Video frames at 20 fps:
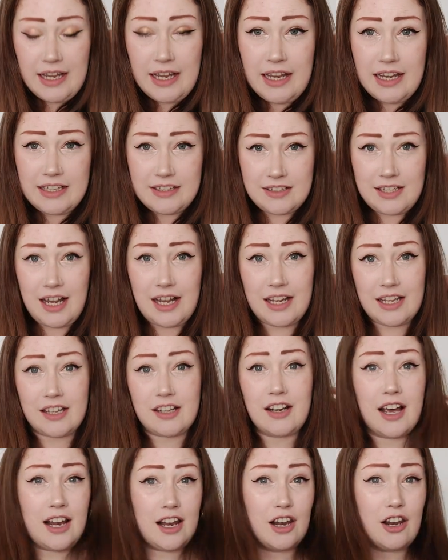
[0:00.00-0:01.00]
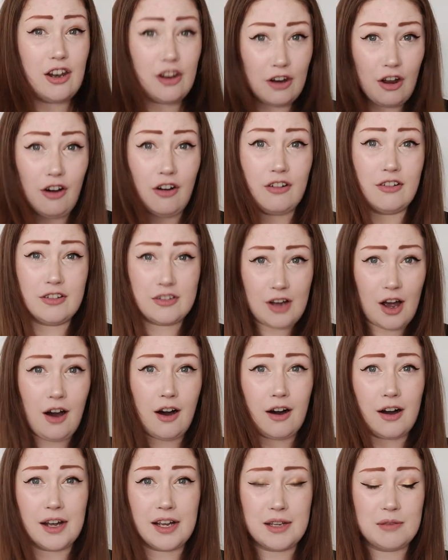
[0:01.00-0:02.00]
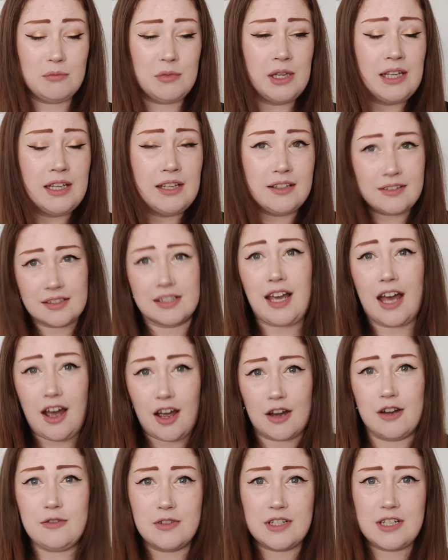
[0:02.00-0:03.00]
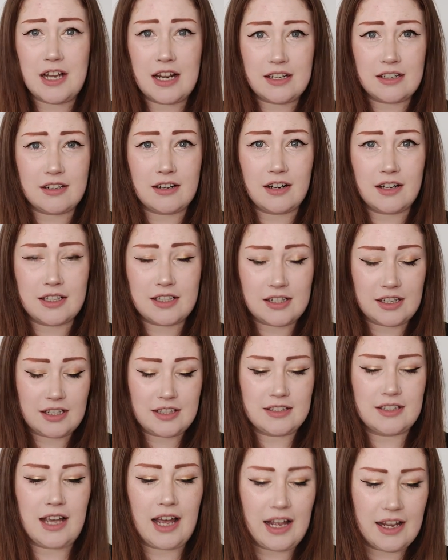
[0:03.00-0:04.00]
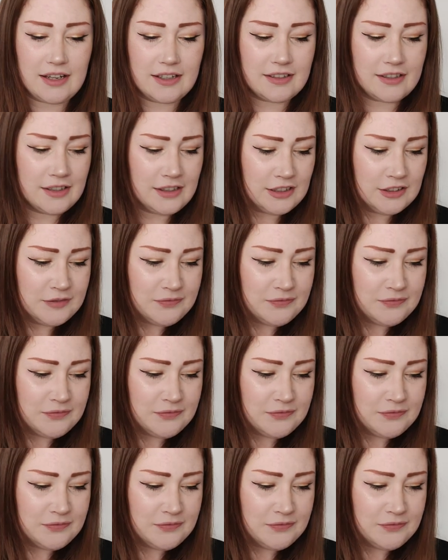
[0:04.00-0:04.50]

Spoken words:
It's taken a long time to get over the tendonitis, and